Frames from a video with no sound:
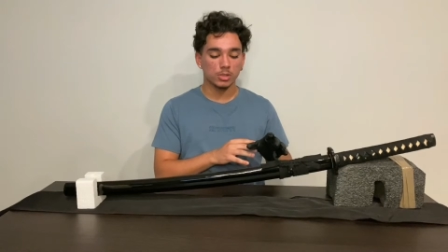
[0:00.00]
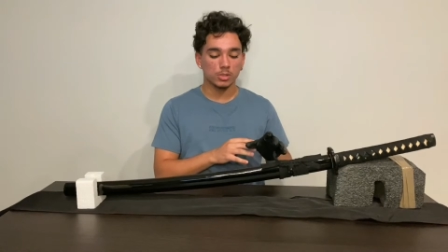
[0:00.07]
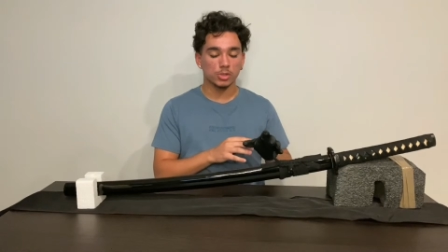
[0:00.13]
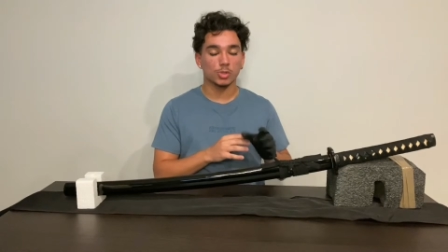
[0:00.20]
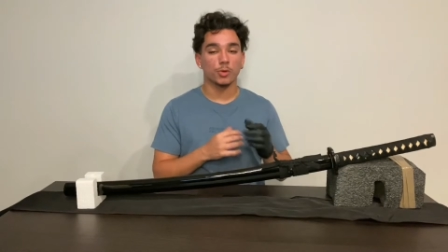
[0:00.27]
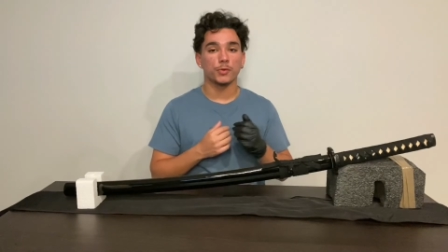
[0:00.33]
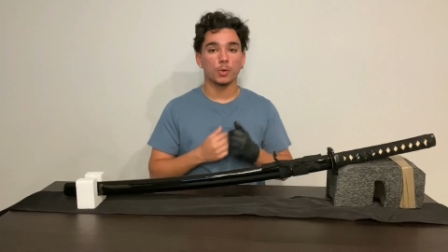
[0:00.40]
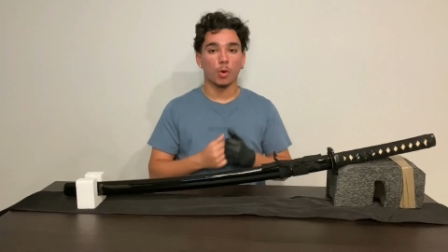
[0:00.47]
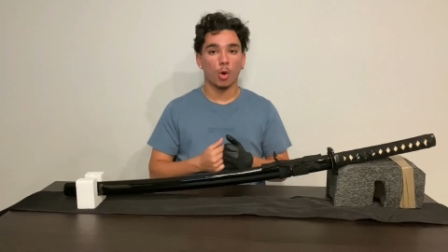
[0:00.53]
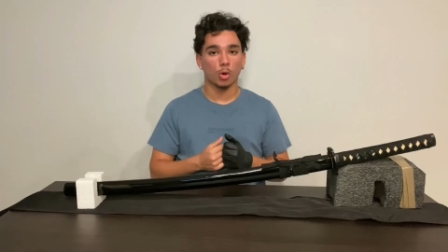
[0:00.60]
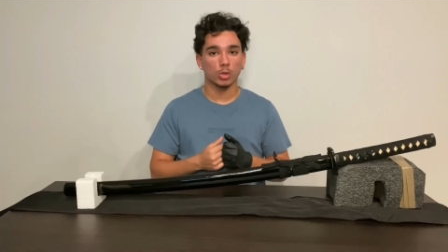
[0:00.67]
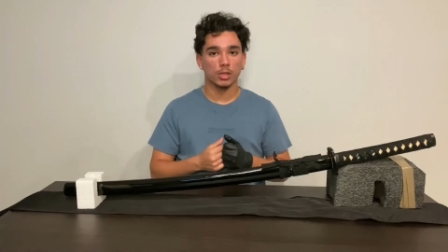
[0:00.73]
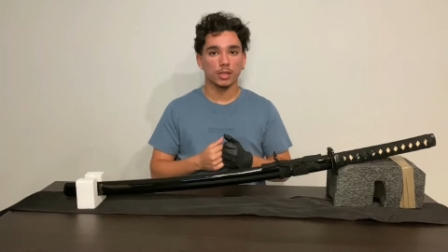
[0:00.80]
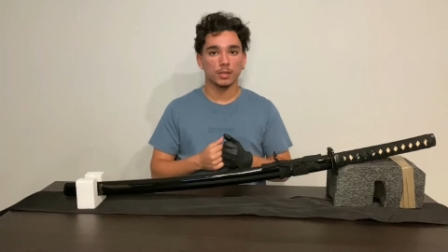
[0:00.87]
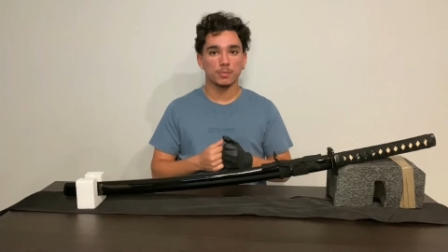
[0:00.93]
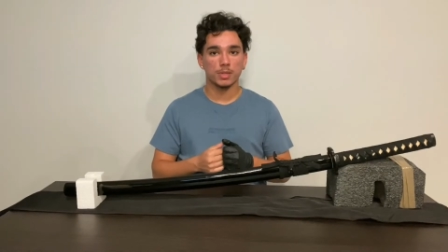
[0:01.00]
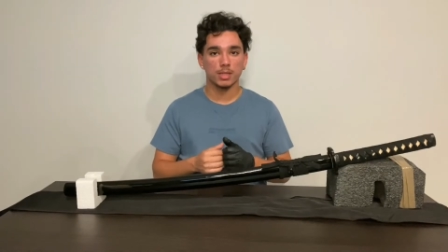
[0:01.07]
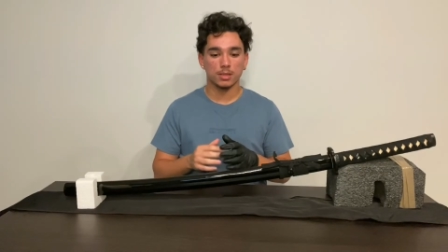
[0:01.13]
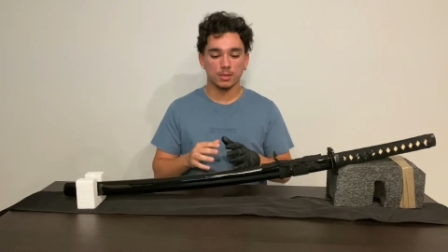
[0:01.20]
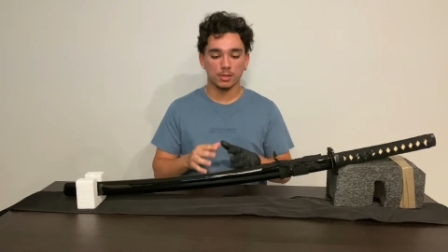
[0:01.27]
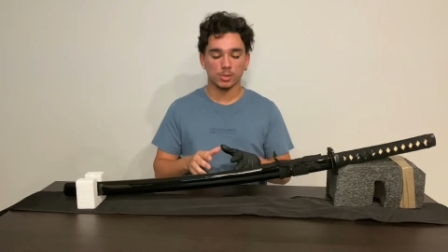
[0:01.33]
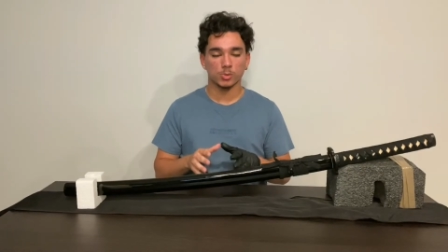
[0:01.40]
So if you are like me,
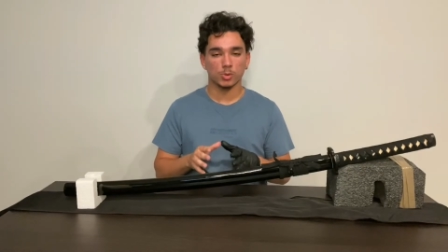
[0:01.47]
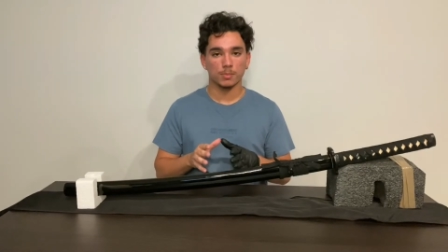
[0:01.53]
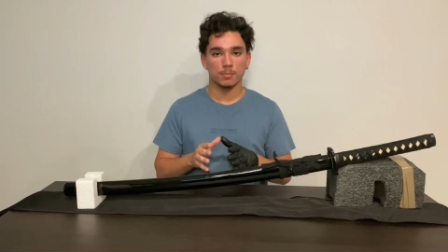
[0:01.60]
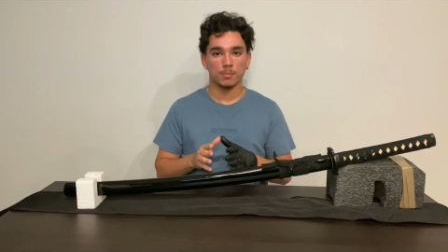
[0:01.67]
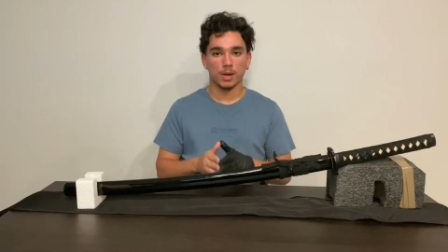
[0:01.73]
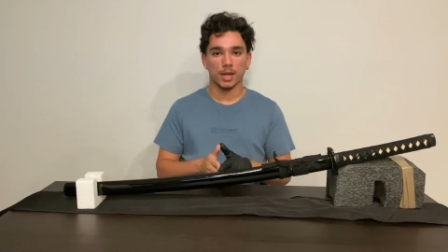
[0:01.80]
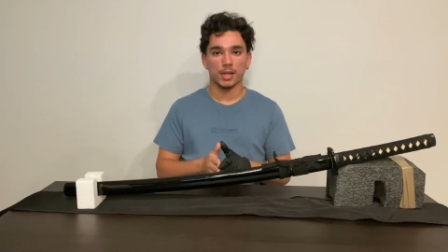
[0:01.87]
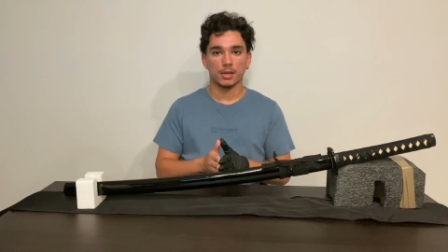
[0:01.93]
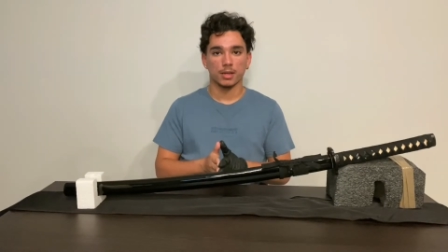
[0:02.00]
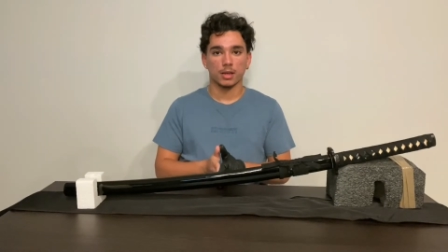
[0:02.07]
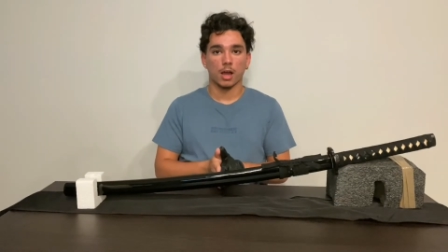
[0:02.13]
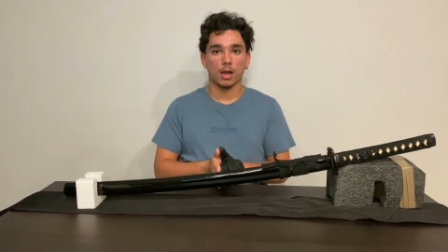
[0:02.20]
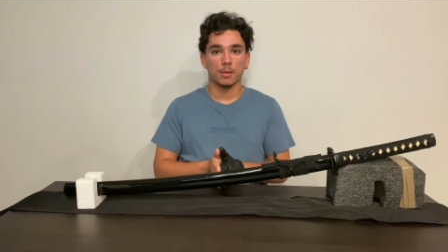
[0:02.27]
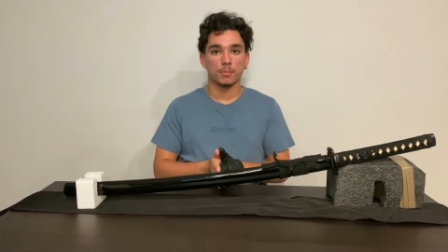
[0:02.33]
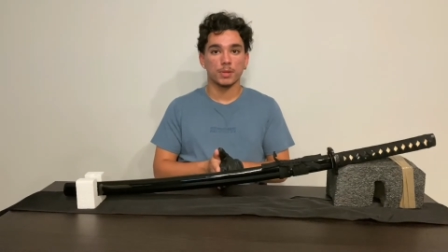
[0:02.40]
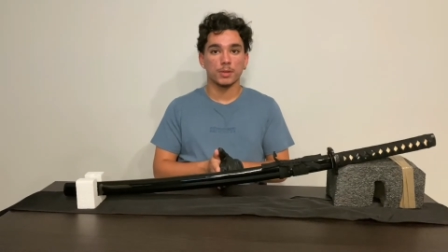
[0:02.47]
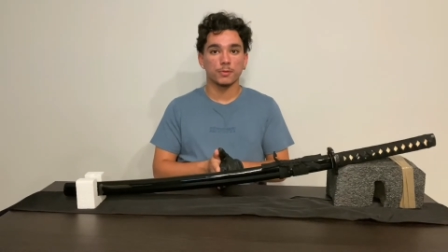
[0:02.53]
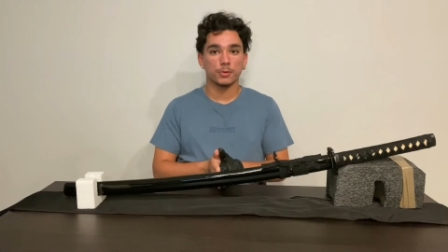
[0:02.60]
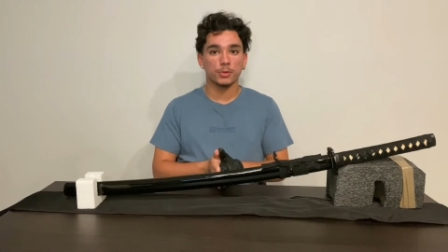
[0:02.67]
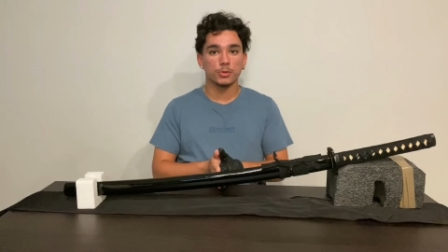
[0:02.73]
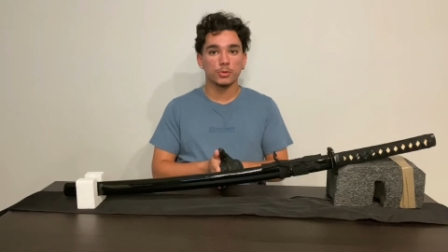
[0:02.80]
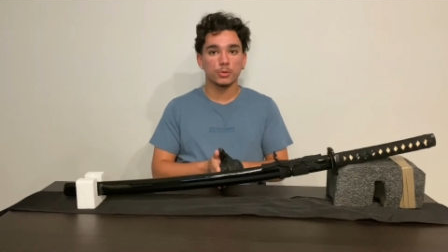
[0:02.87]
this one might not be for
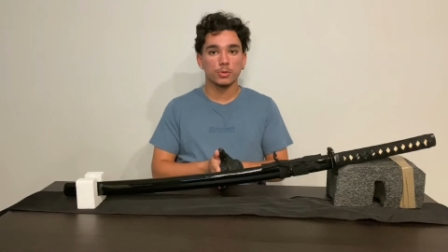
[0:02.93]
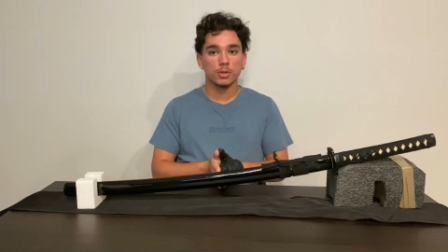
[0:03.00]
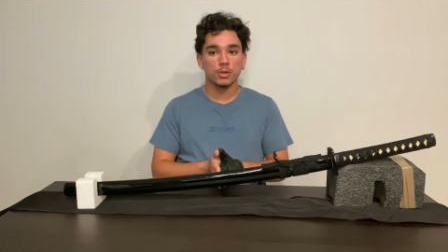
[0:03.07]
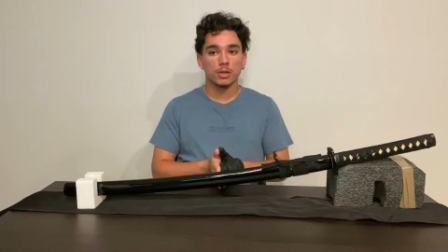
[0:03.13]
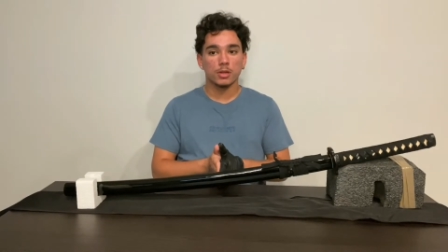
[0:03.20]
you.